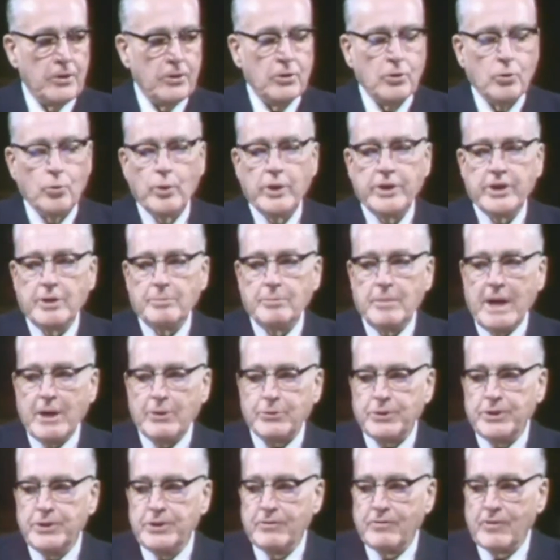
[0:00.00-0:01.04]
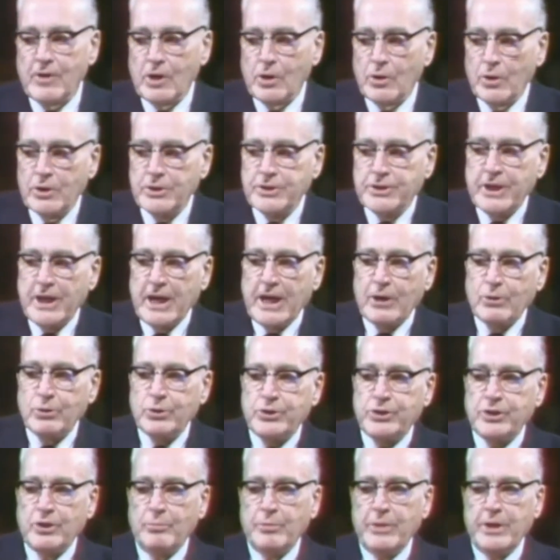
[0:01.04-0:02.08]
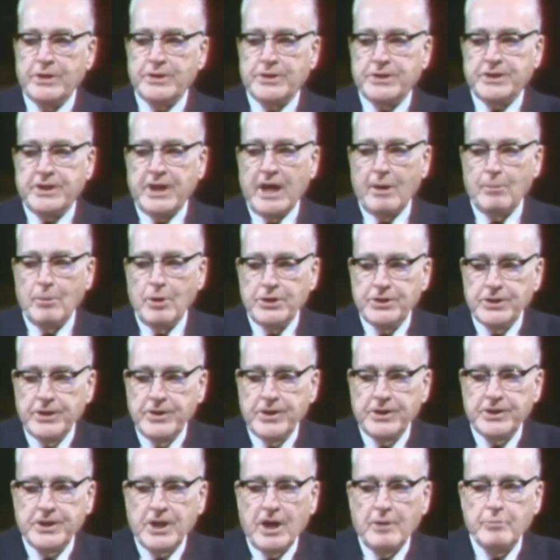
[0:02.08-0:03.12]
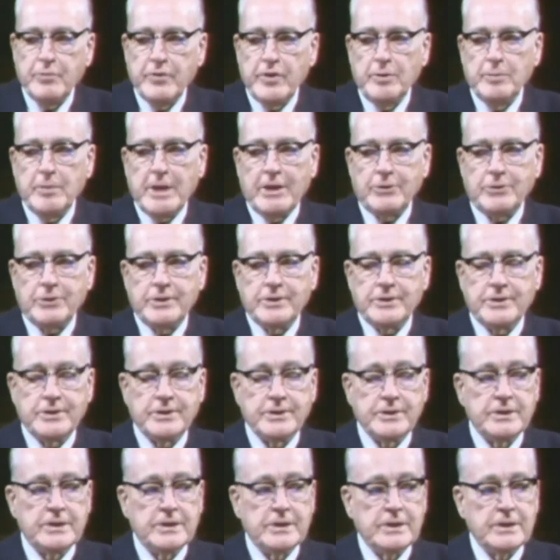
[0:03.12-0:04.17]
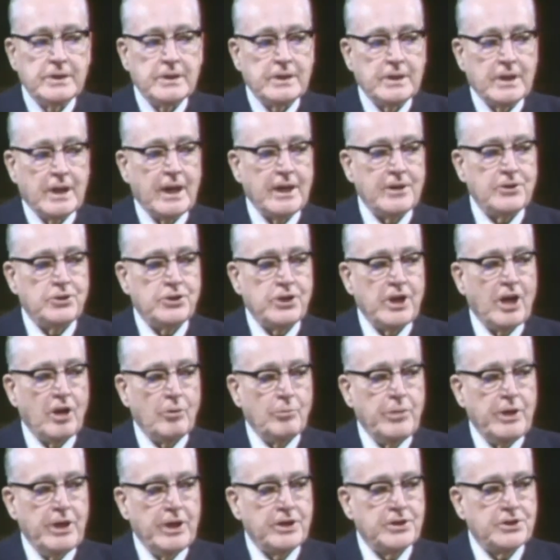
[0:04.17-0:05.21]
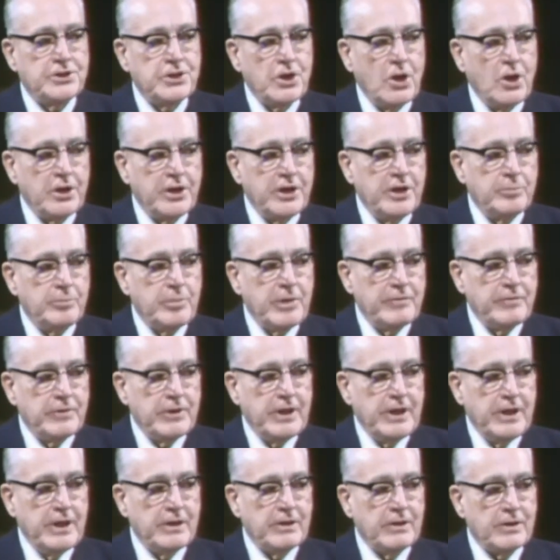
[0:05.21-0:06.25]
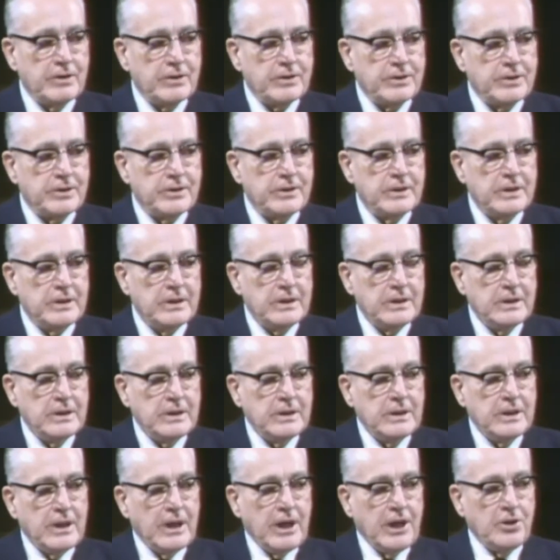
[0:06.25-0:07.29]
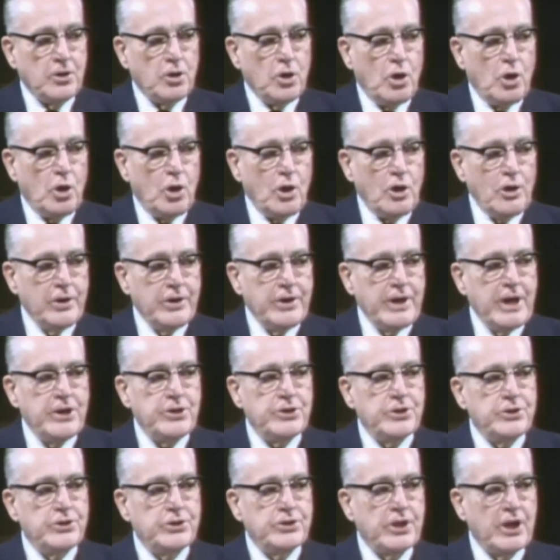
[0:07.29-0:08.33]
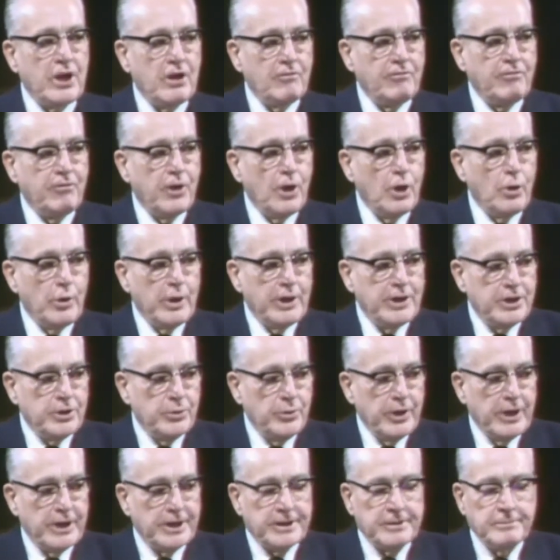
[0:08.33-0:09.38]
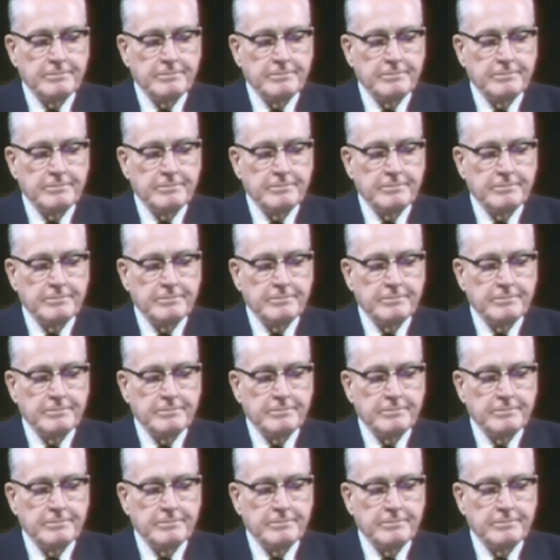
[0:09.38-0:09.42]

when the mountain of the Lord's house shall be established in the top of the mountains and shall be exalted above the hills and all nations shall flow unto it.